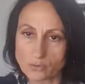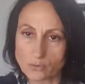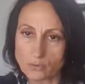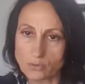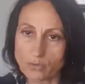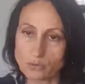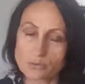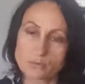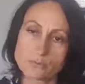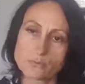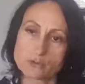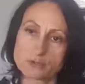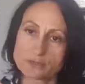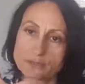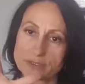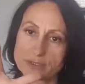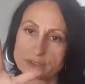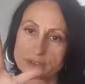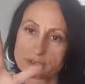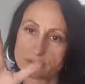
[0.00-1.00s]
all what
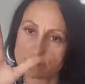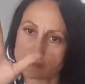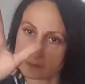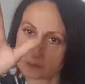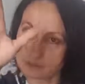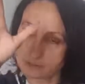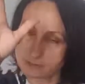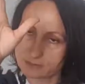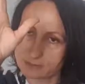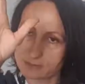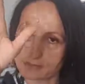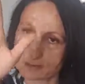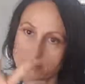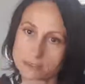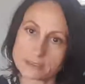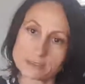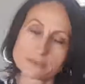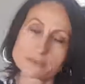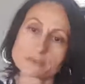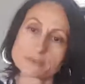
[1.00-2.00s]
we
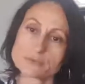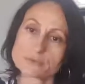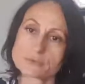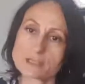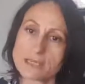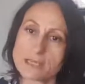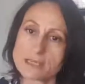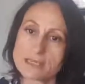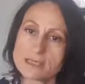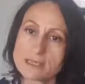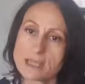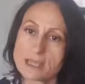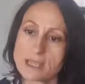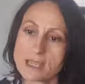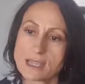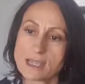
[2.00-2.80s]
learned today.